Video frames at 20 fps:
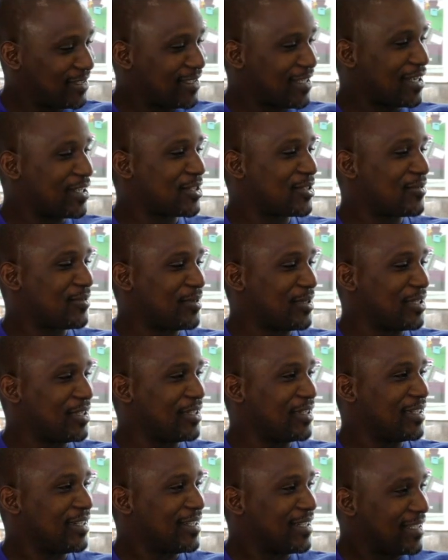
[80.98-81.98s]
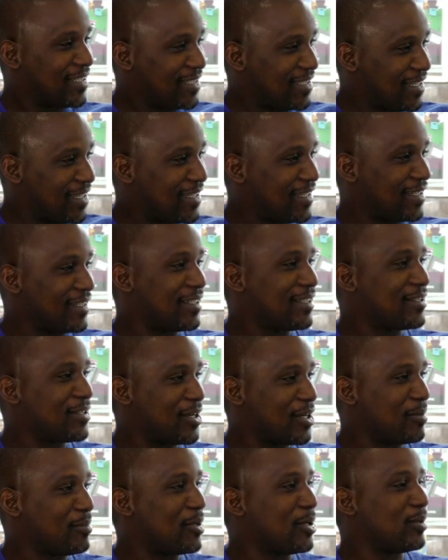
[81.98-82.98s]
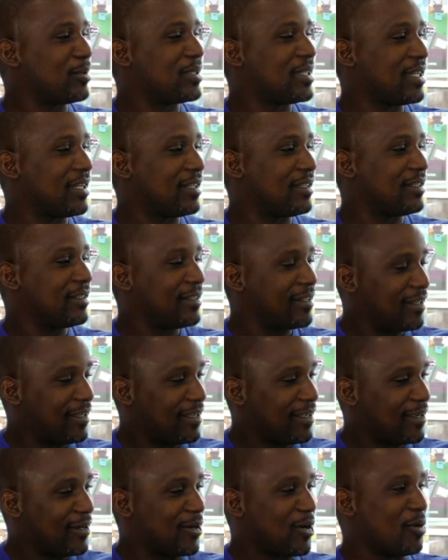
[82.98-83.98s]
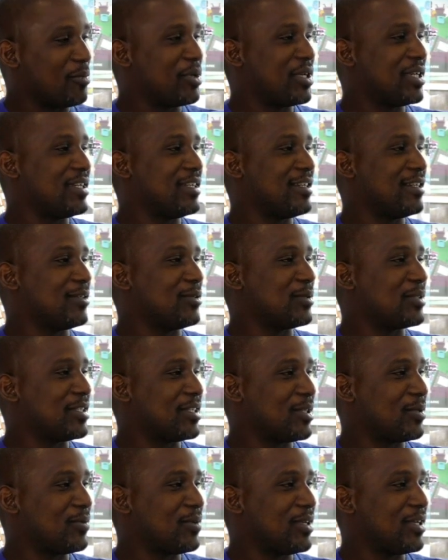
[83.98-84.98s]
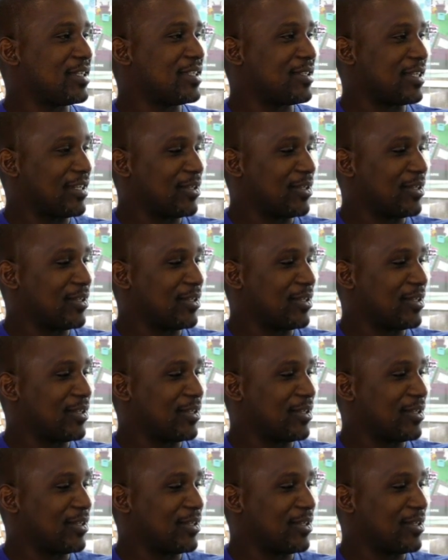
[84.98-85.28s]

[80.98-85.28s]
thanks for taking the time out and coming here to sit with us.